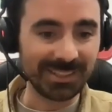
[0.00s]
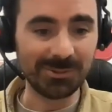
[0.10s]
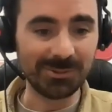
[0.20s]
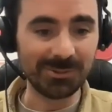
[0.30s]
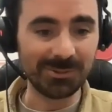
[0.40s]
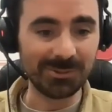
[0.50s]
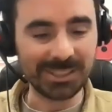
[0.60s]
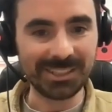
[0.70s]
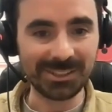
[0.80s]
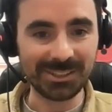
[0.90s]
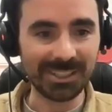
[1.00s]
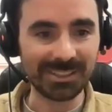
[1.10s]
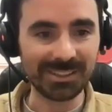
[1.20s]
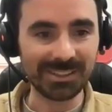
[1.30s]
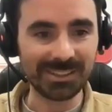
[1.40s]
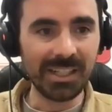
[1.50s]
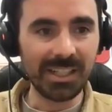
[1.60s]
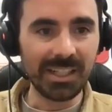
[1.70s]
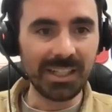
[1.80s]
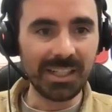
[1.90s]
That's really, really
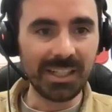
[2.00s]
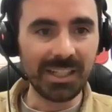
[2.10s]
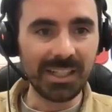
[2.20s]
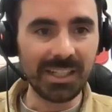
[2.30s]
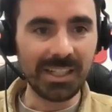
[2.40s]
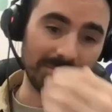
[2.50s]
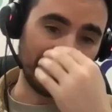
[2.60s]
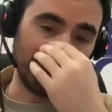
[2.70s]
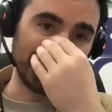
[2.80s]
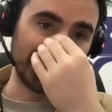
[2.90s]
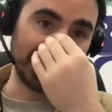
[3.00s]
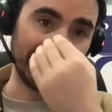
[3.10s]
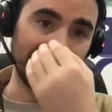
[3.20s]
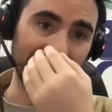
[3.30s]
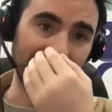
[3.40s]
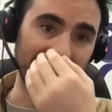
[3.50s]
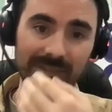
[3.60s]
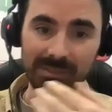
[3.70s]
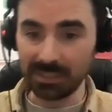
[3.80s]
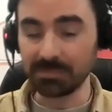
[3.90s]
interesting. It's obviously
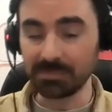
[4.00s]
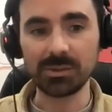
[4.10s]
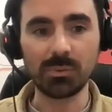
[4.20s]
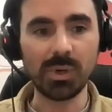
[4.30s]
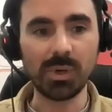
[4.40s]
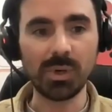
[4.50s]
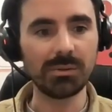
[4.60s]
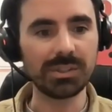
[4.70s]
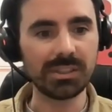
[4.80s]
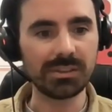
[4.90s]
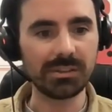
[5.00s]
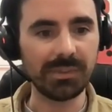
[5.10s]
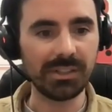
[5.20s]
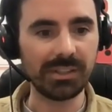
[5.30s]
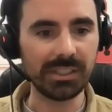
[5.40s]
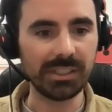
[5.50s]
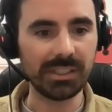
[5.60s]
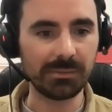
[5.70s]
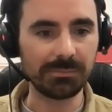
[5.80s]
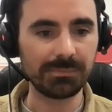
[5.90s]
these meta worlds is a
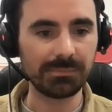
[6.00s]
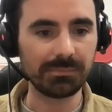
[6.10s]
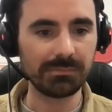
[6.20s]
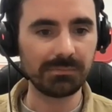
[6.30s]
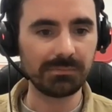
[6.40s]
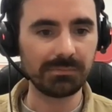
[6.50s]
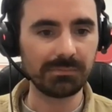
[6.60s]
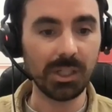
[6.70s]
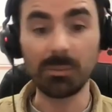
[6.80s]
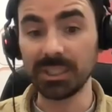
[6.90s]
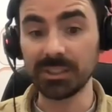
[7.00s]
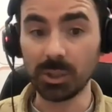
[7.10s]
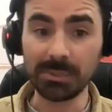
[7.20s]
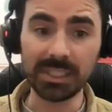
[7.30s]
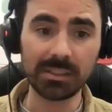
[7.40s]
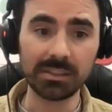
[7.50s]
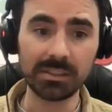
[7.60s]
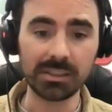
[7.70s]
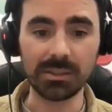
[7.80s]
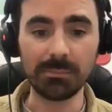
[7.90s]
very a hot button
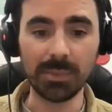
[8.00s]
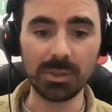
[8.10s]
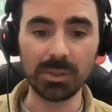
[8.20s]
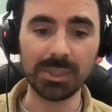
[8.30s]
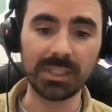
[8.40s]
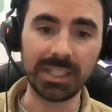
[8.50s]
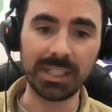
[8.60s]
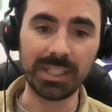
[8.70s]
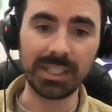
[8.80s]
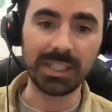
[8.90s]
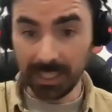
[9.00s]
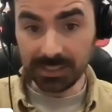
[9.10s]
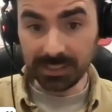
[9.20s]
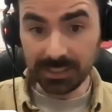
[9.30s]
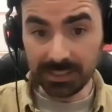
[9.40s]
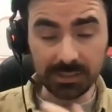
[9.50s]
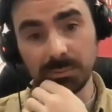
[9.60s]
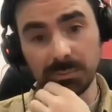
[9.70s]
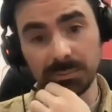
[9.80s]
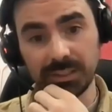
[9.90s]
topic at the moment, as
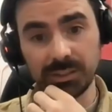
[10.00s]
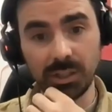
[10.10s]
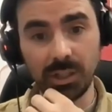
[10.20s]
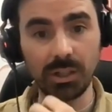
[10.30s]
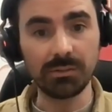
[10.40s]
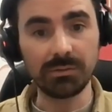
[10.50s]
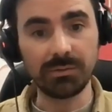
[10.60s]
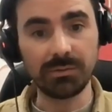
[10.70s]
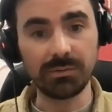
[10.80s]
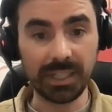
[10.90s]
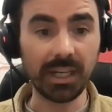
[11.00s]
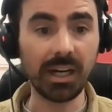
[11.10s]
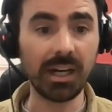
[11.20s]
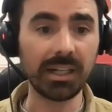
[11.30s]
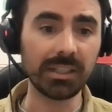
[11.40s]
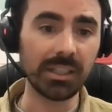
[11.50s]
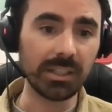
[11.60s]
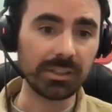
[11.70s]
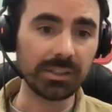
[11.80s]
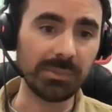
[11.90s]
is the subject of
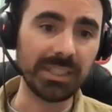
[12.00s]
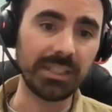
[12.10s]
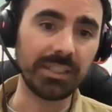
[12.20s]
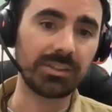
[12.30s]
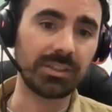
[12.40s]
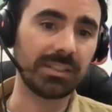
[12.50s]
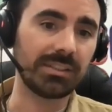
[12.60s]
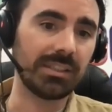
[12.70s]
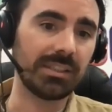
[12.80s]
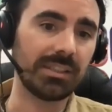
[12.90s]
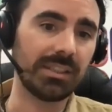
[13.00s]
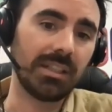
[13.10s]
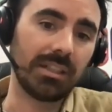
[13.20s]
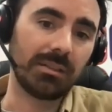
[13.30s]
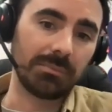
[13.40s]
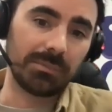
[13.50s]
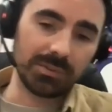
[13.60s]
AI. So I'm really interested